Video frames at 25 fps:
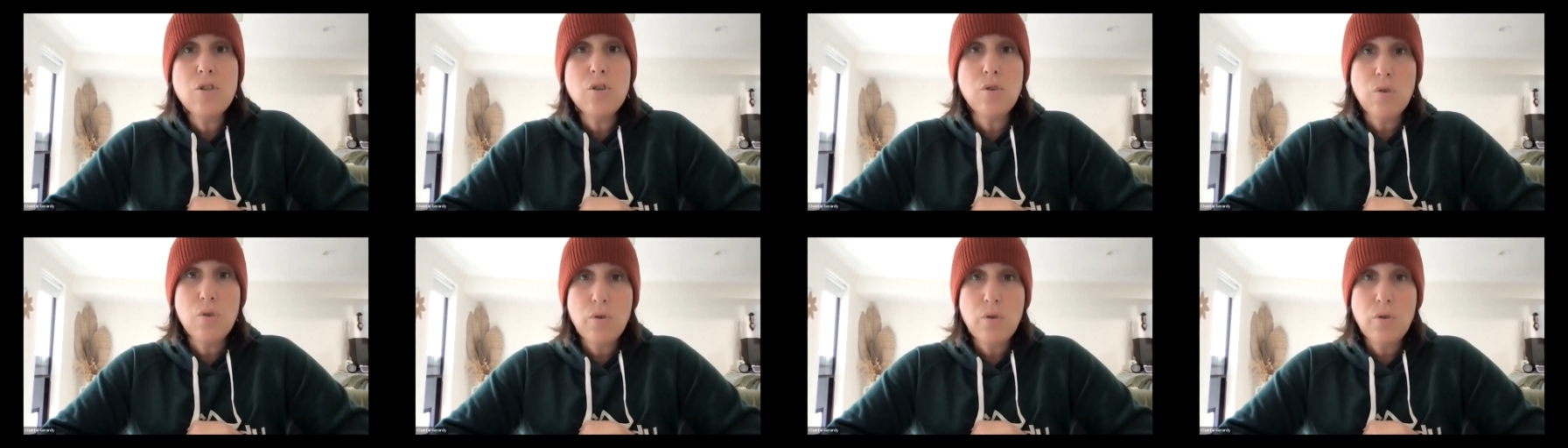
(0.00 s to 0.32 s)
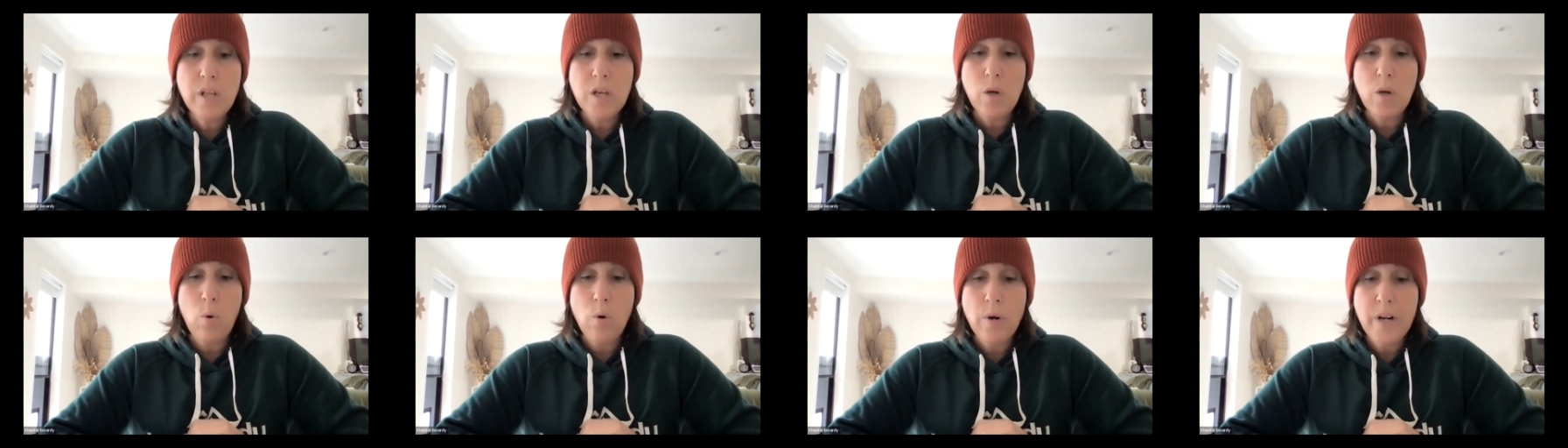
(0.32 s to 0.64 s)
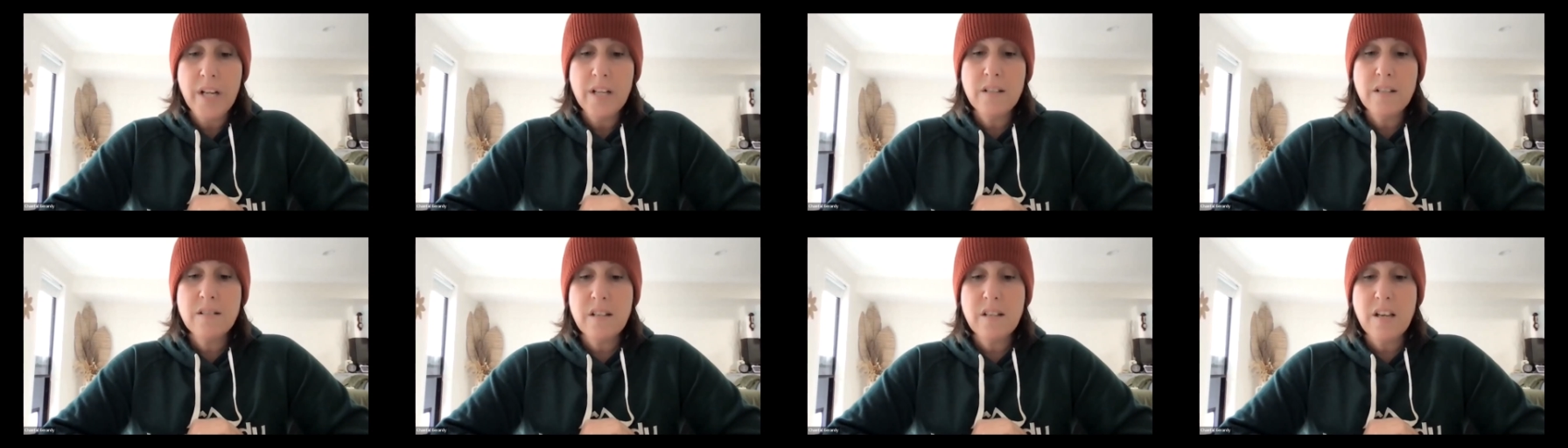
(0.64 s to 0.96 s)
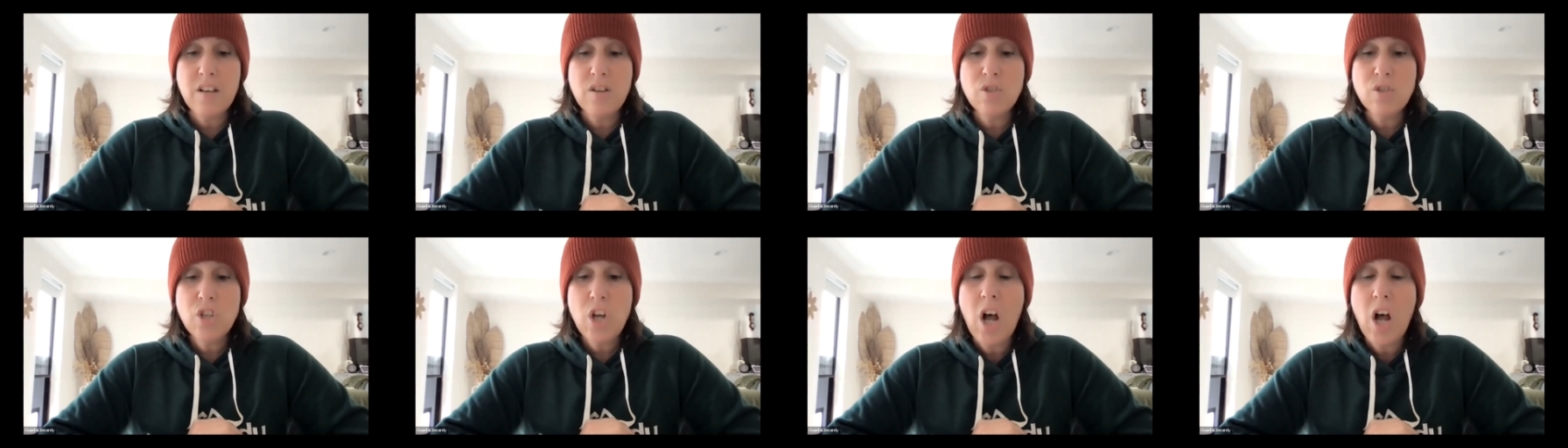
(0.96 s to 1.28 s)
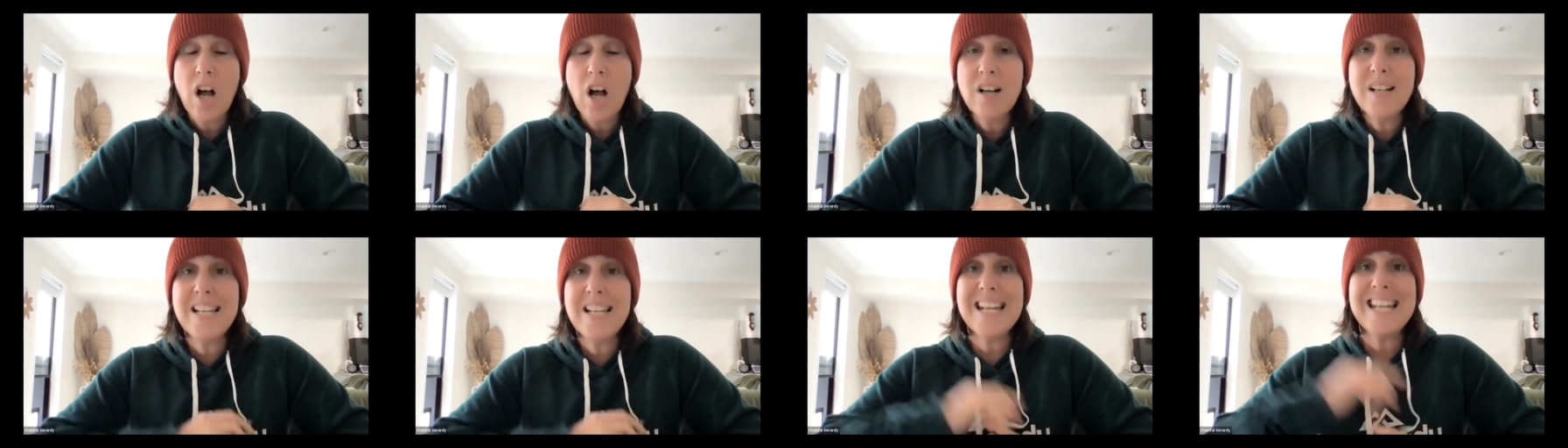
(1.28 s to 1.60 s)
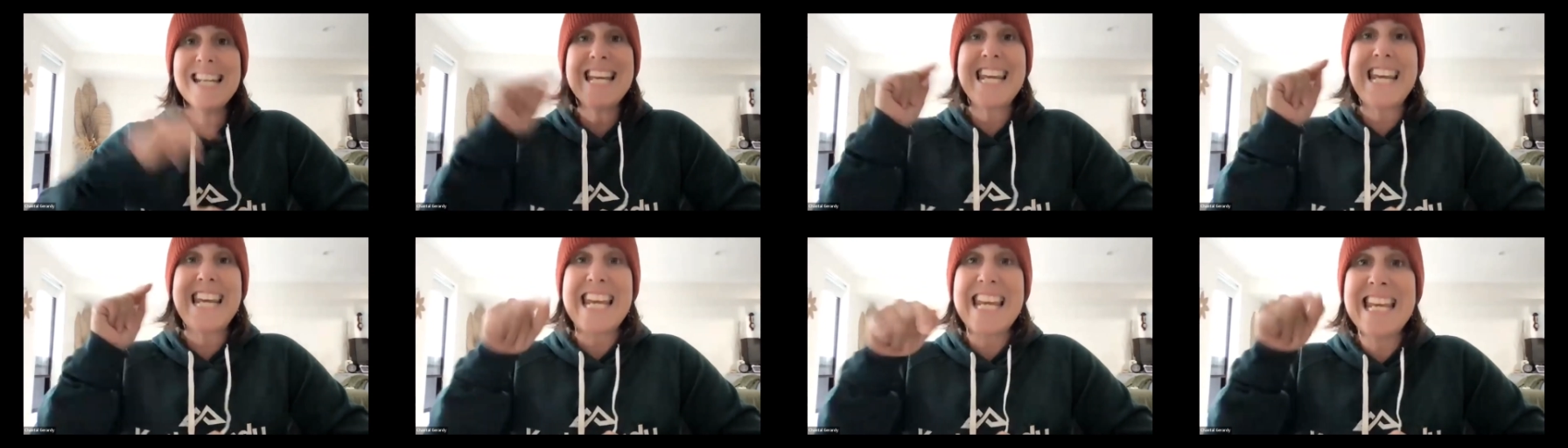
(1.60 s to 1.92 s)
to the audience that you're
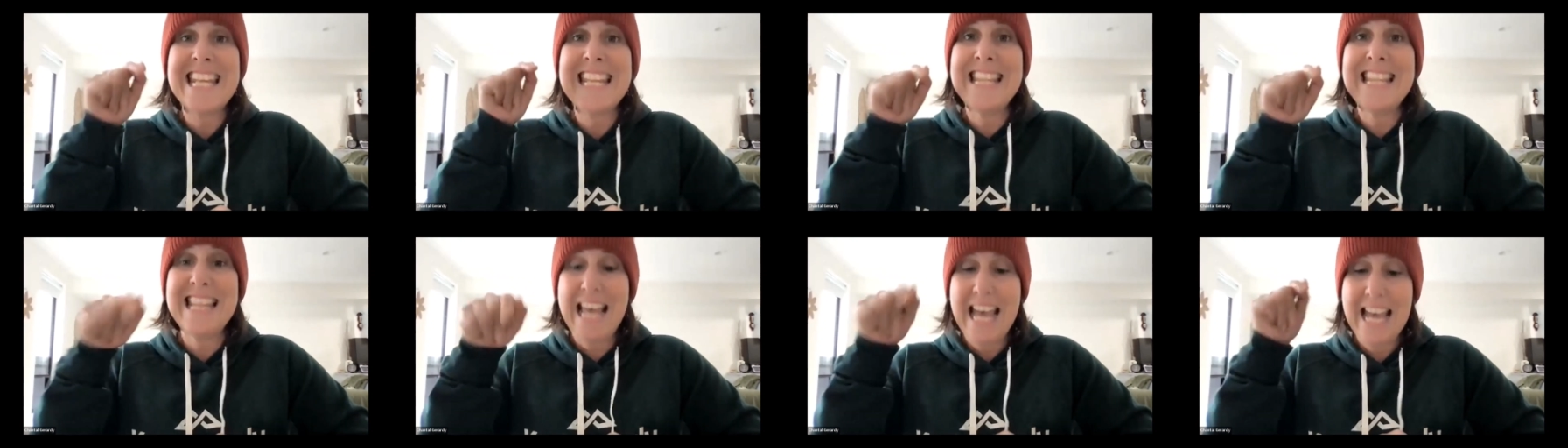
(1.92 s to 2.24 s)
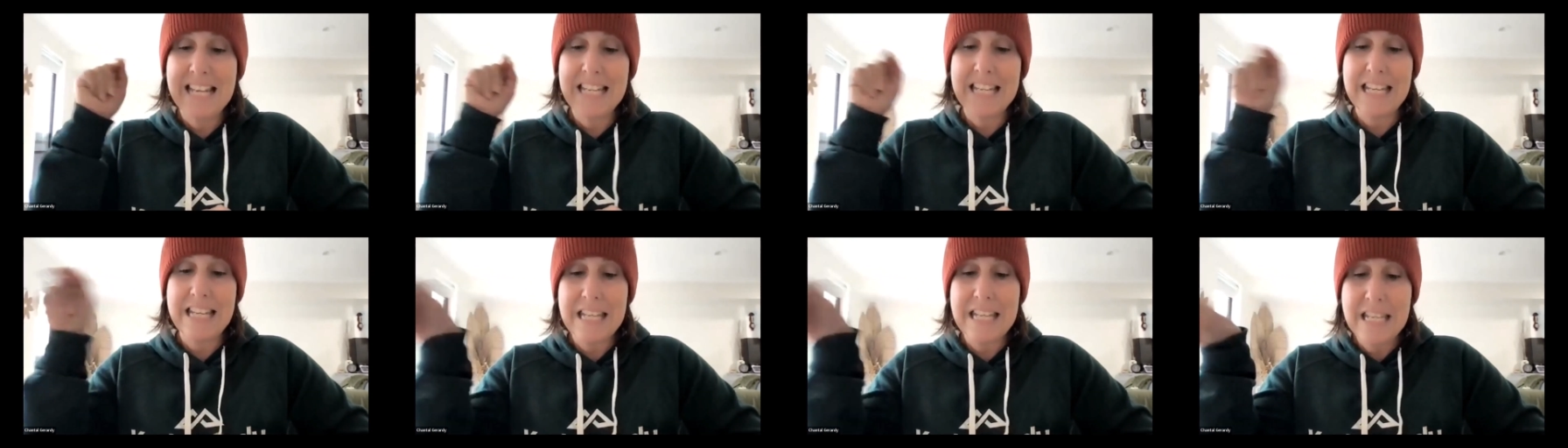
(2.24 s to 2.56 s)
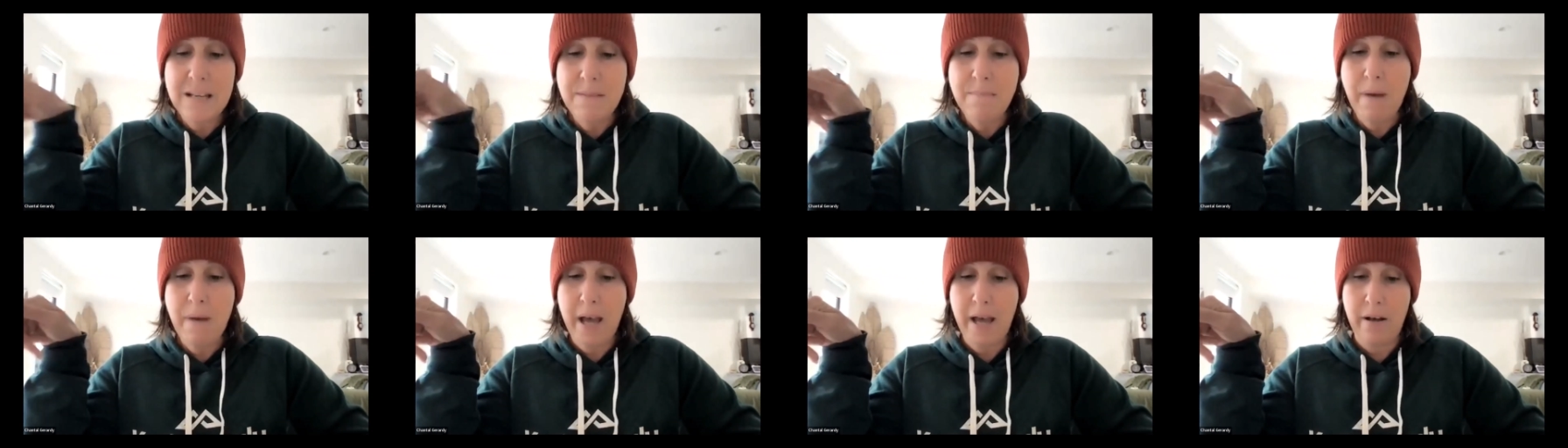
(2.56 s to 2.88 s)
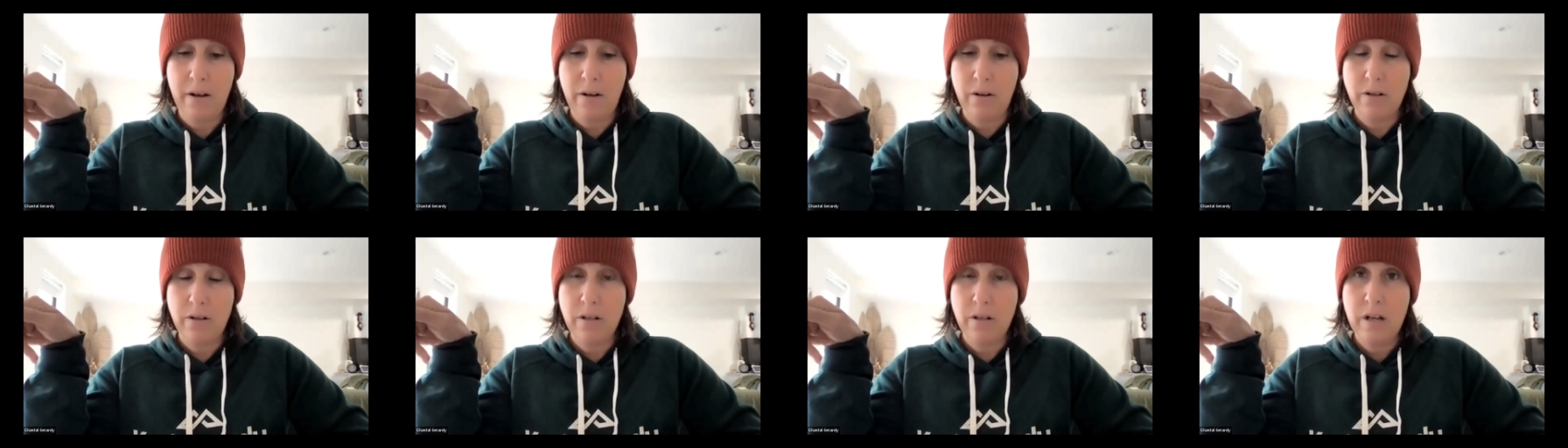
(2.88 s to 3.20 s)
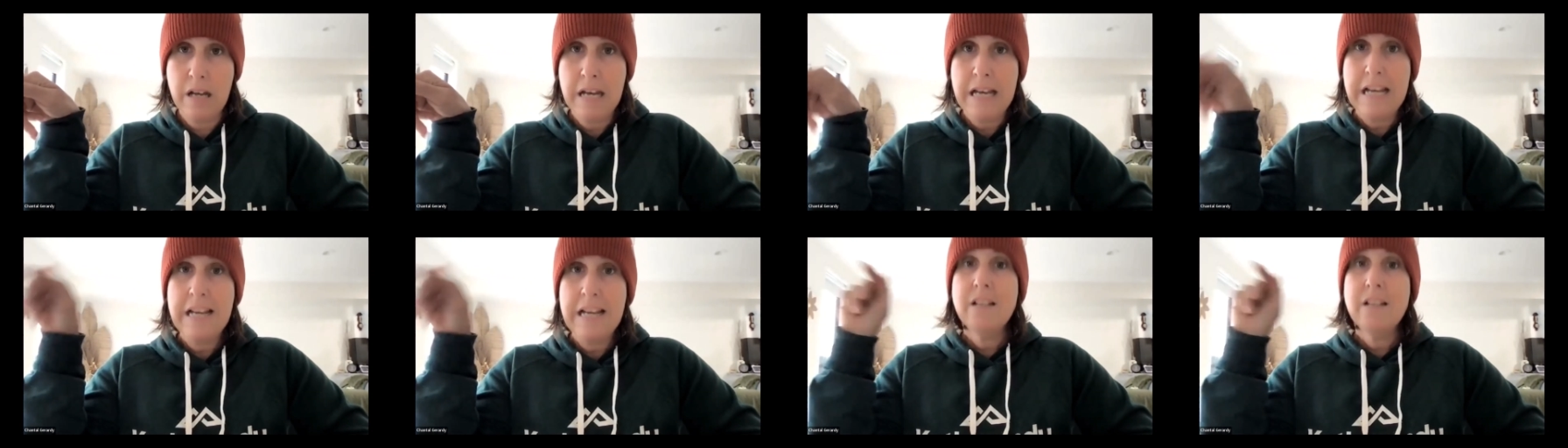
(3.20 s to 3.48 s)
targeting in that email.